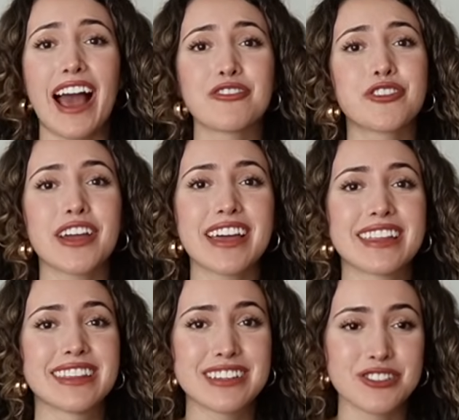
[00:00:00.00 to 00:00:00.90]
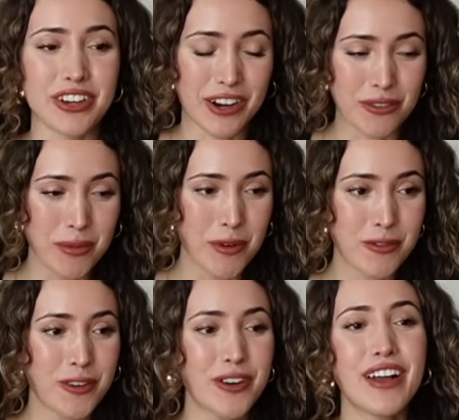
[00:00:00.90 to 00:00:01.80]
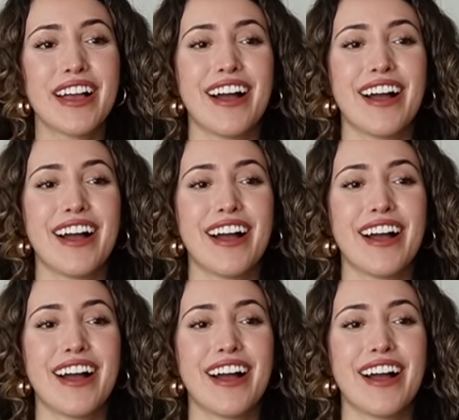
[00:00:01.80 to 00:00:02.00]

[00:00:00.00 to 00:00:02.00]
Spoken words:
after I get laser hair removal.